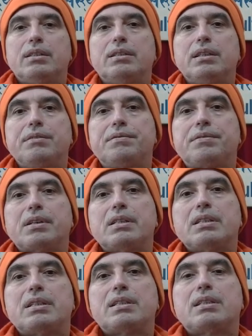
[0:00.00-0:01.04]

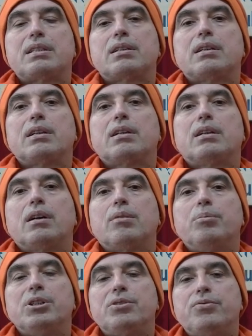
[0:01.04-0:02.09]
difference
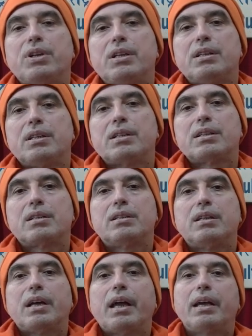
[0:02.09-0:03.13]
between
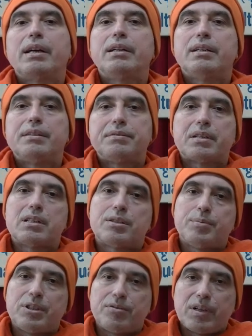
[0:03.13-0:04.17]
the angle difference
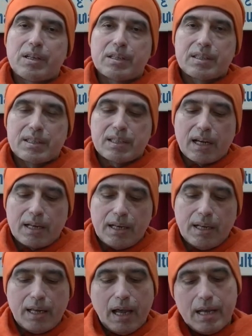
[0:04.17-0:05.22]
between
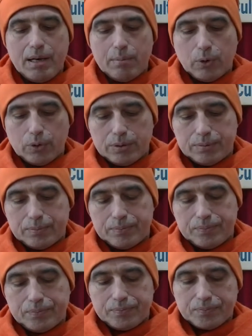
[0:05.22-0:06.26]
sun and moon.
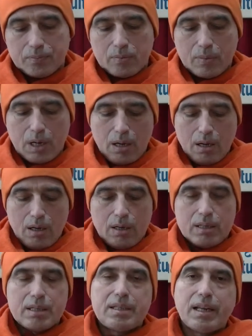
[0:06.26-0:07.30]

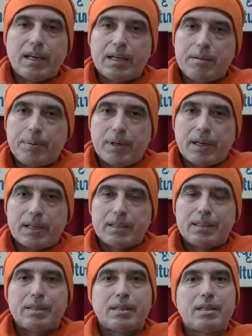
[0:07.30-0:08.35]
Second
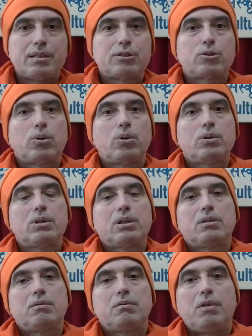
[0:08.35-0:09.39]
part is
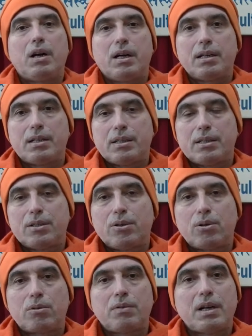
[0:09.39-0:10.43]
called var
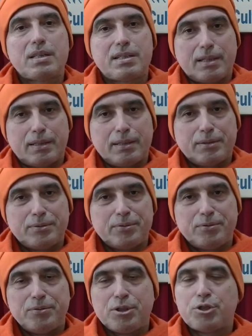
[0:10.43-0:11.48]
or vasar,
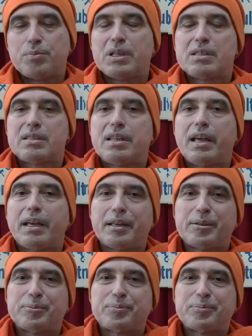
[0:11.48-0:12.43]
which means day.